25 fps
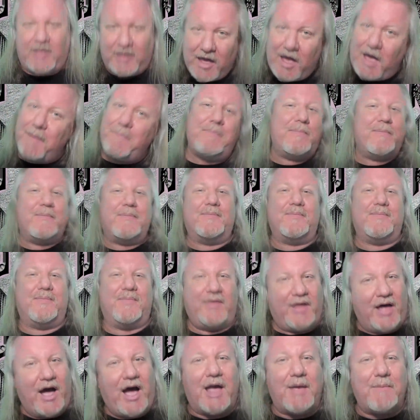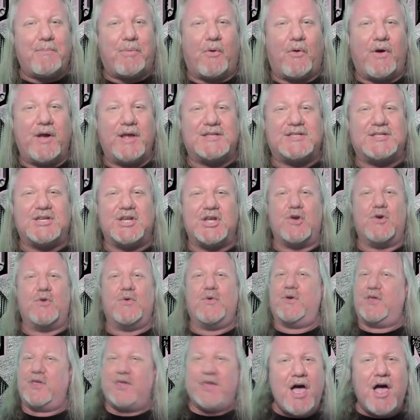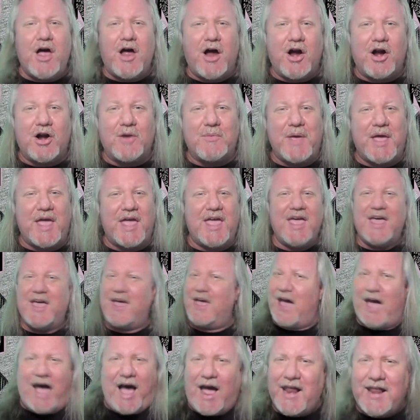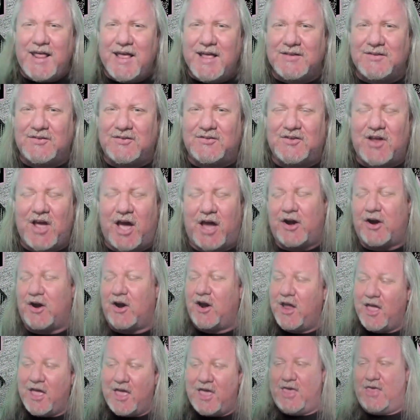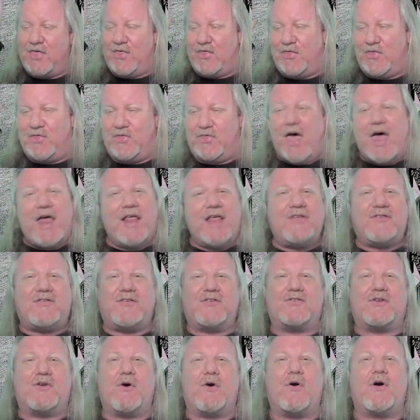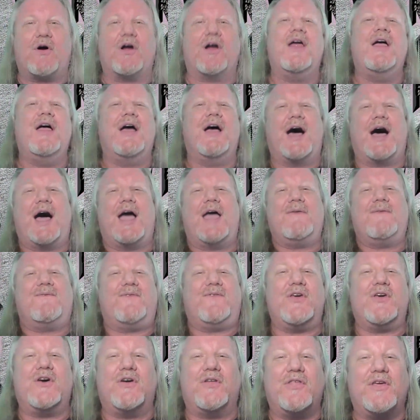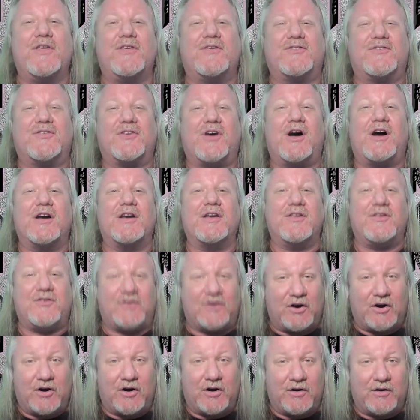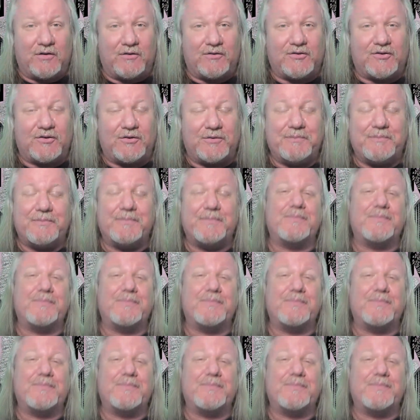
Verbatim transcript: Yep, 9.2. You heard me. I didn't stutter. That is the score I feel this song deserves.